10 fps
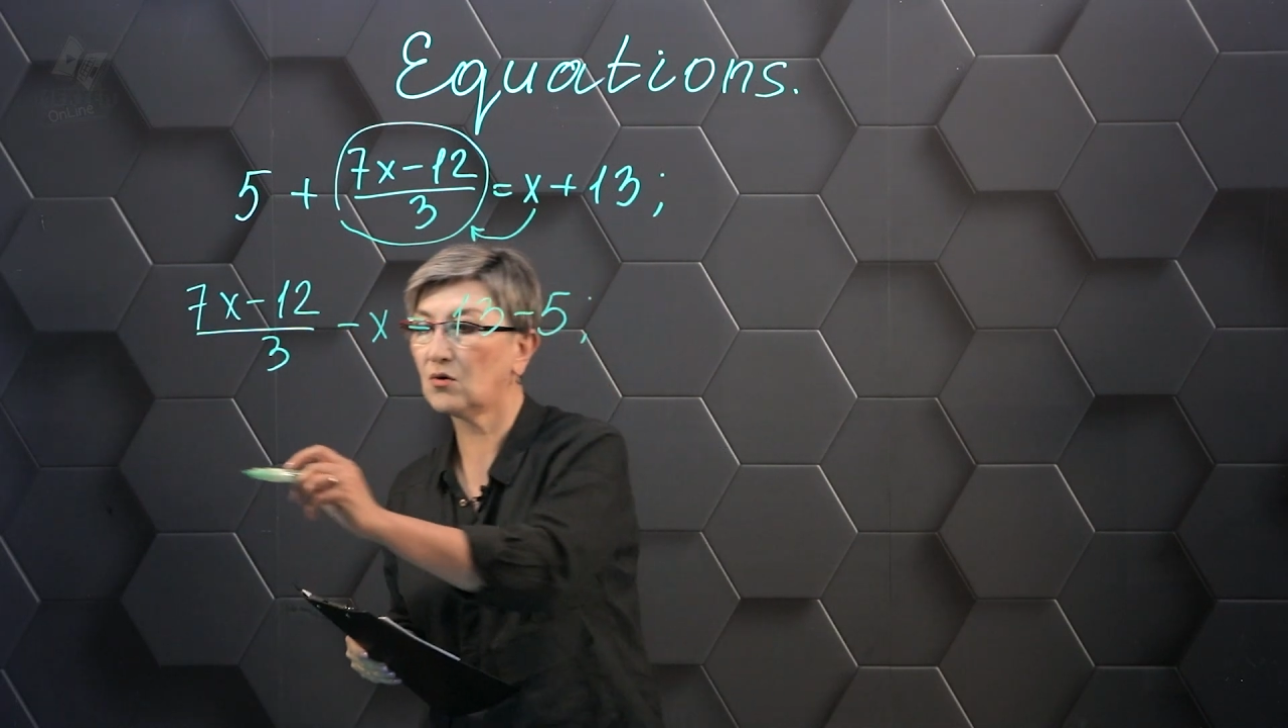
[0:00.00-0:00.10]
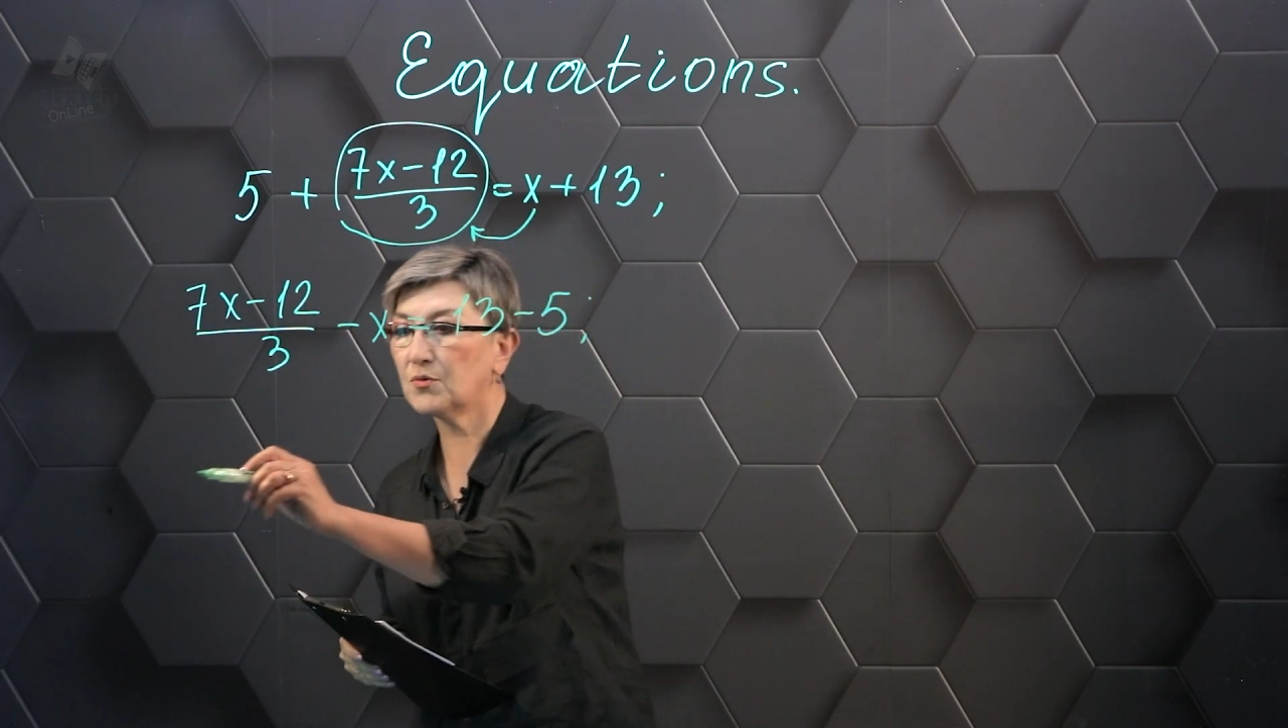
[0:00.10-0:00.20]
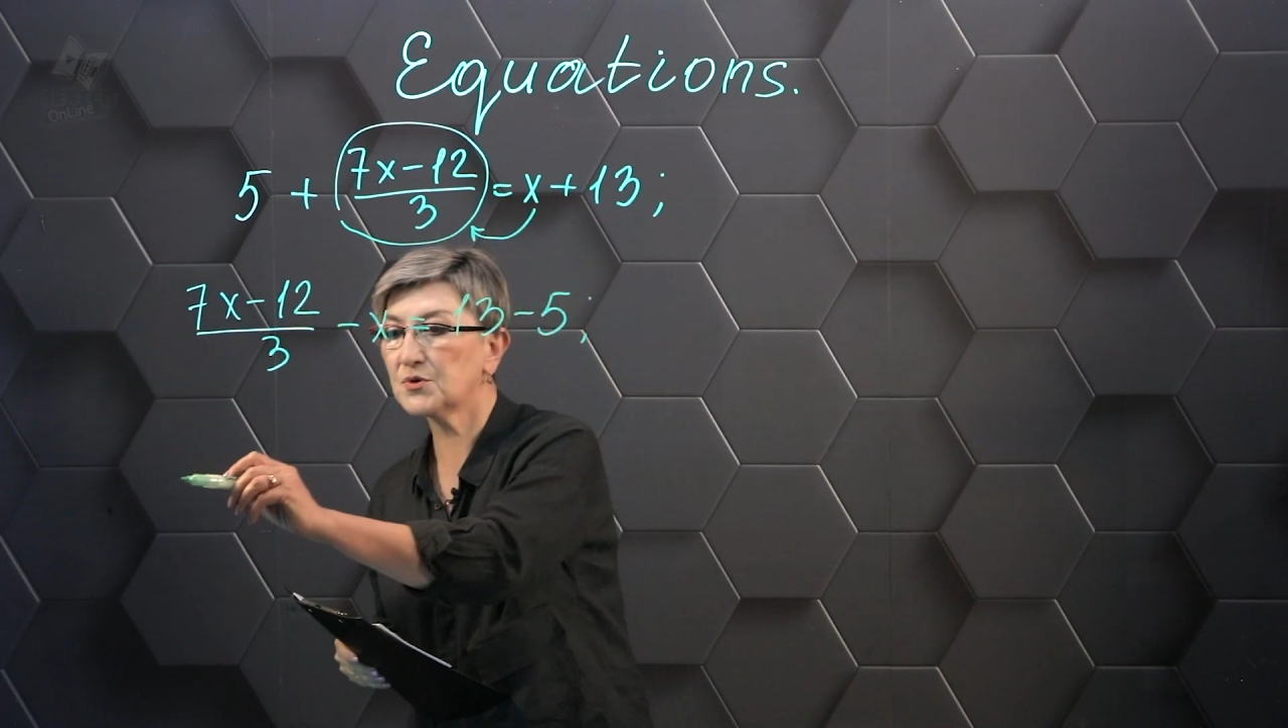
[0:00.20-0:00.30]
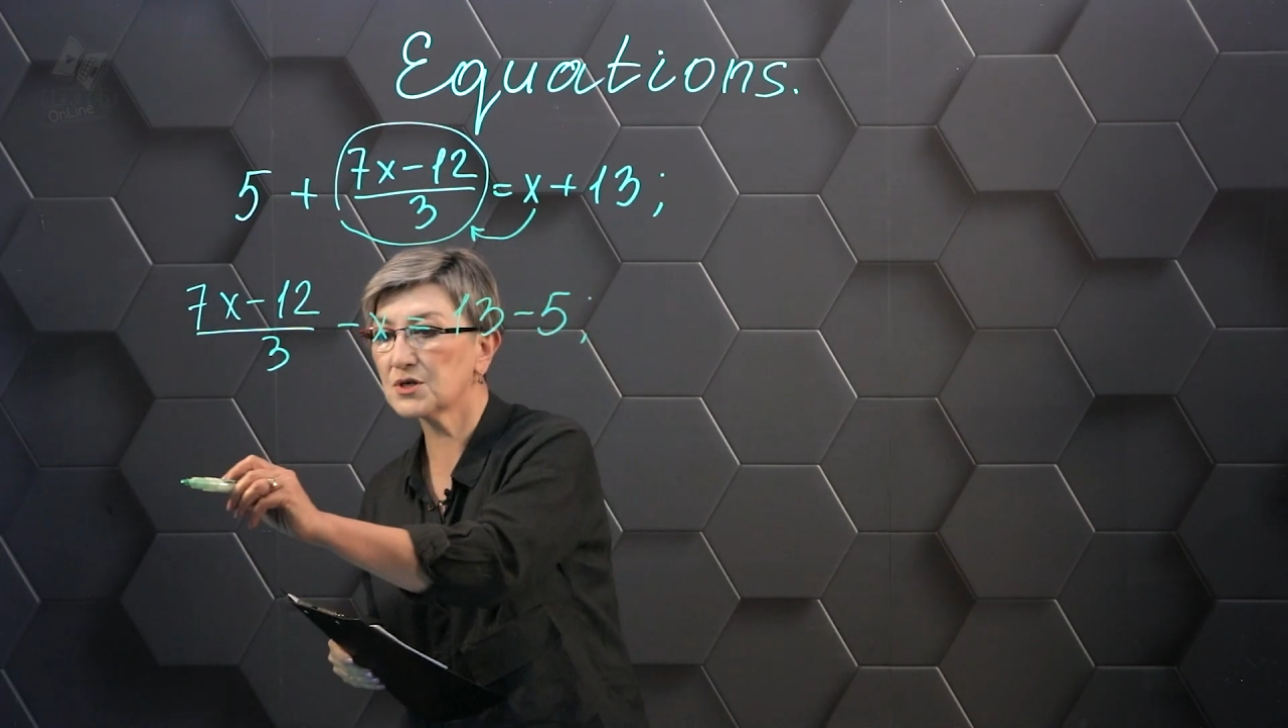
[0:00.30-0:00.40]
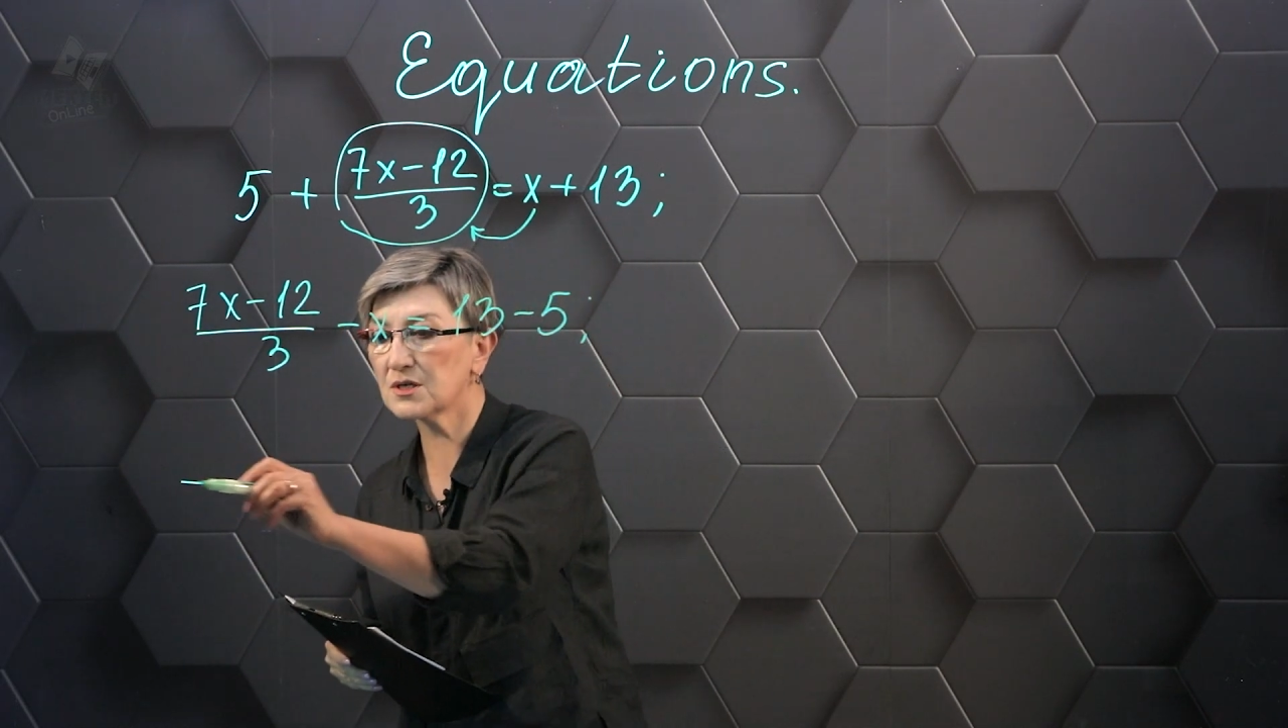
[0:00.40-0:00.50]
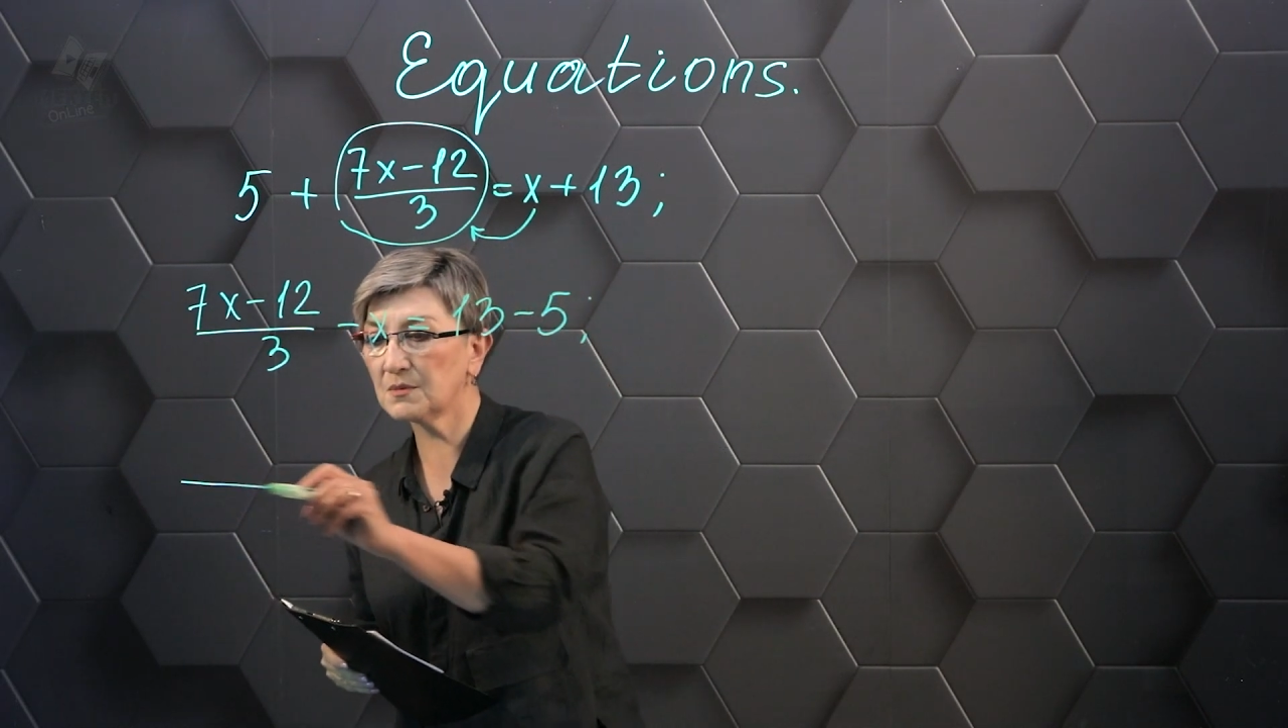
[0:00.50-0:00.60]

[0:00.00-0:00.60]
the common